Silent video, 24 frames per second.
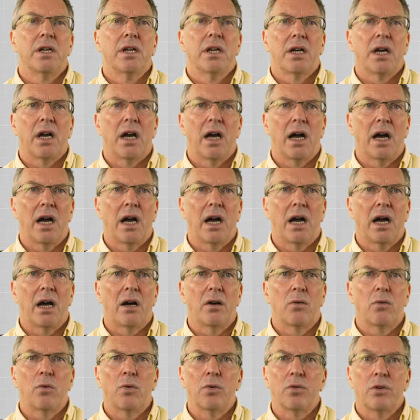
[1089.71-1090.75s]

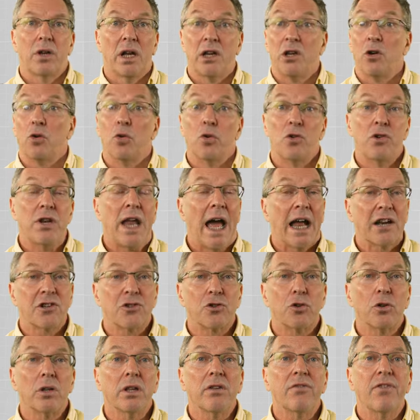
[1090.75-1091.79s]
Or you know,
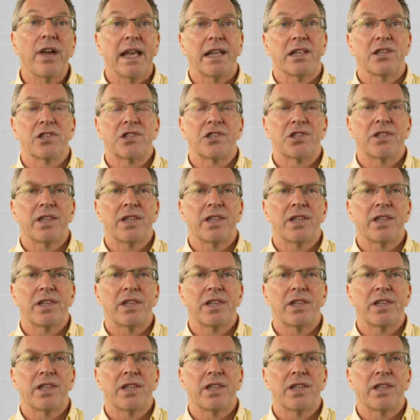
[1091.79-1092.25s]
natural events